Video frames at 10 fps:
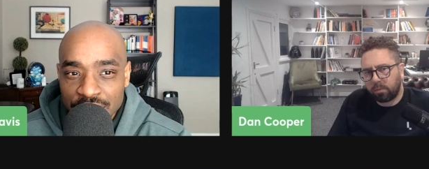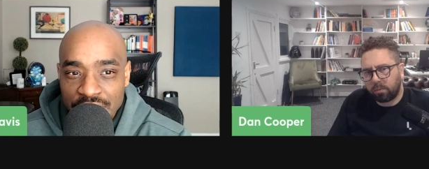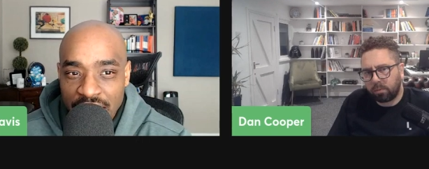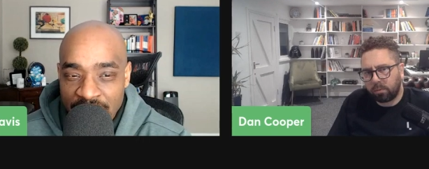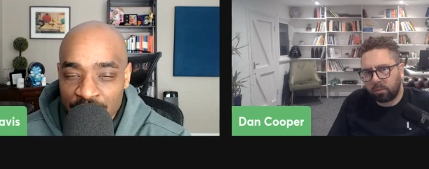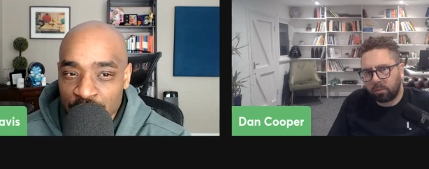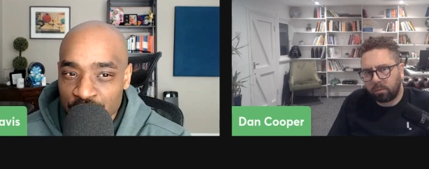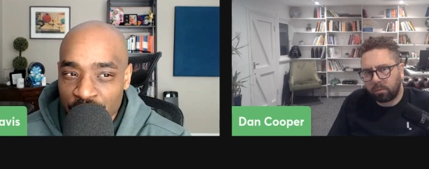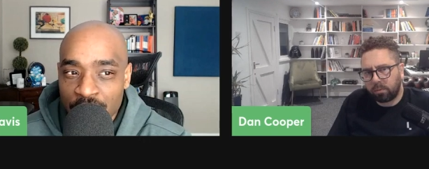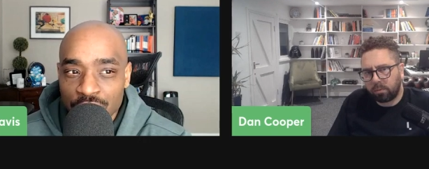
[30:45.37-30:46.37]
Speaker 1: is the average
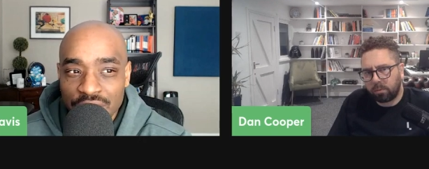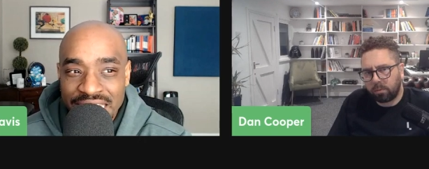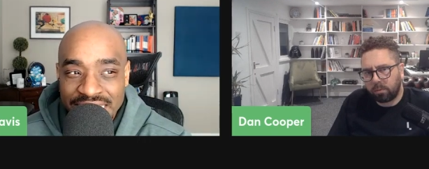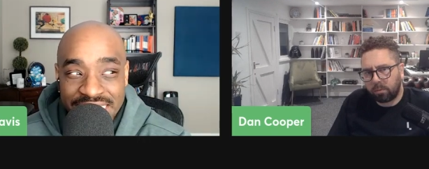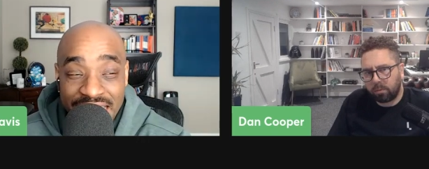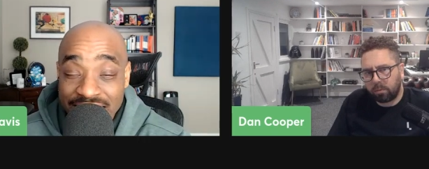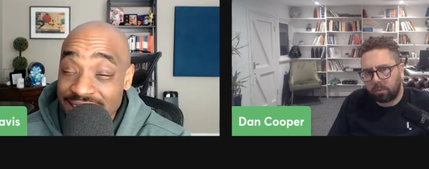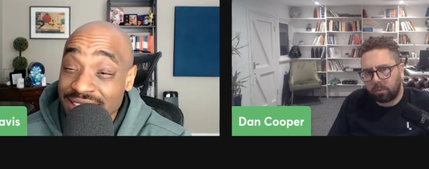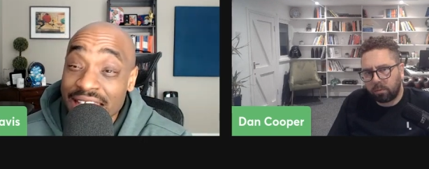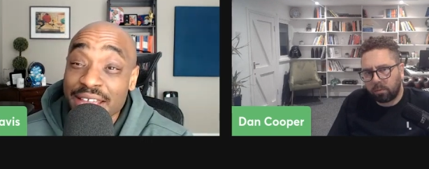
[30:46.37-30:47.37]
founder gets that
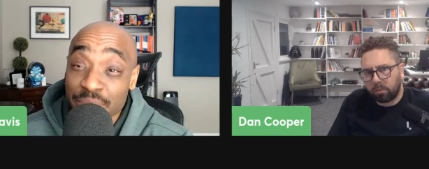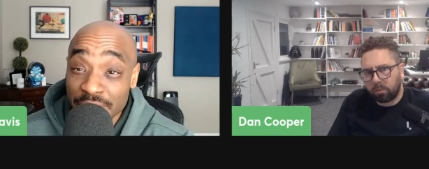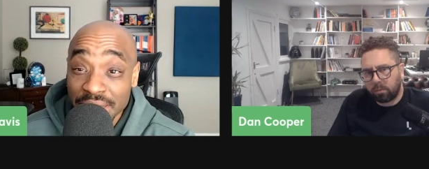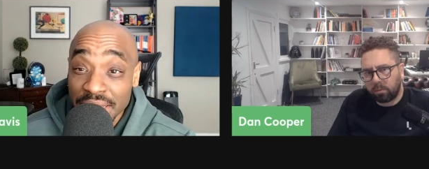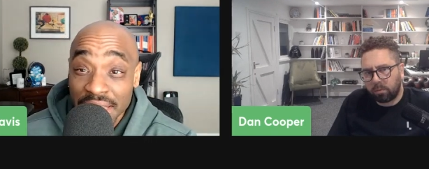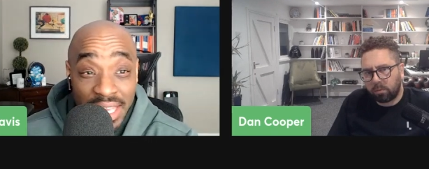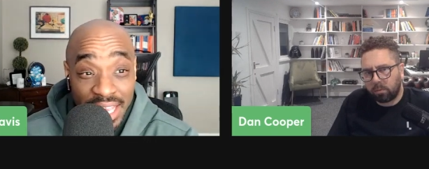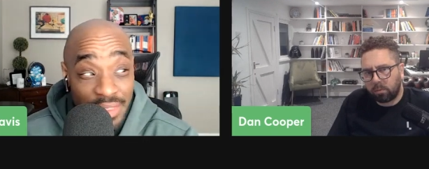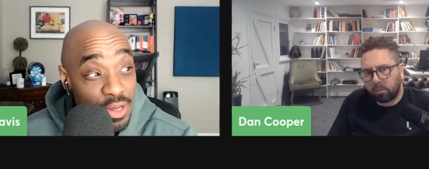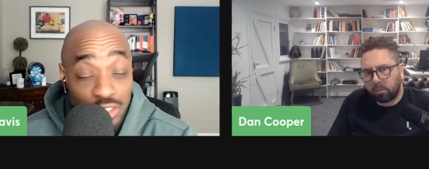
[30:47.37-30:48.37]
excitement
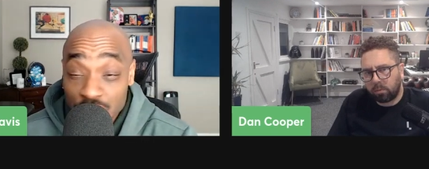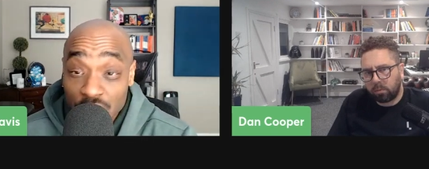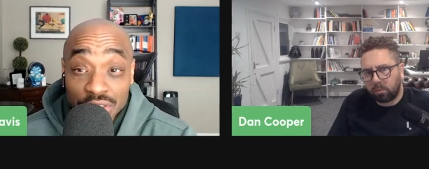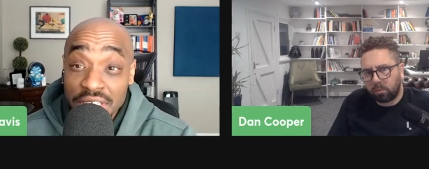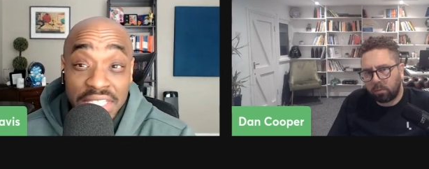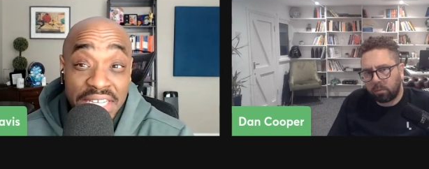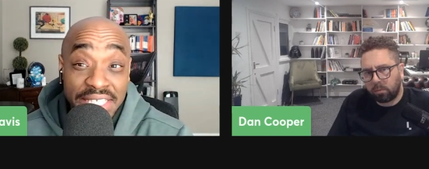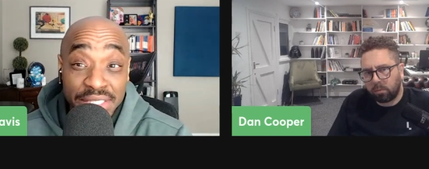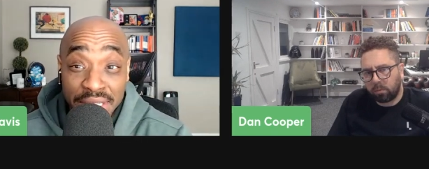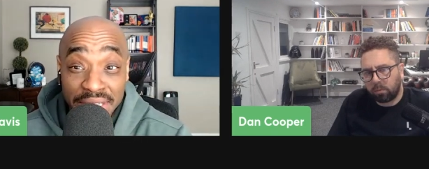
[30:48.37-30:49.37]
and they're just on to the
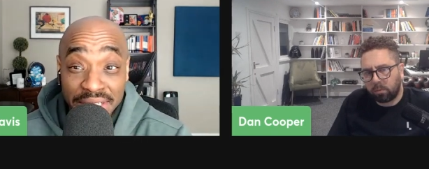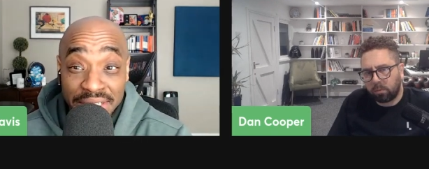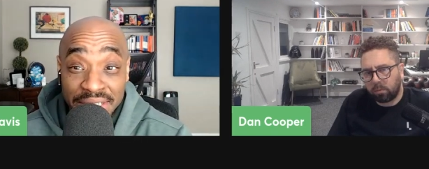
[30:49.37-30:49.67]
next thing.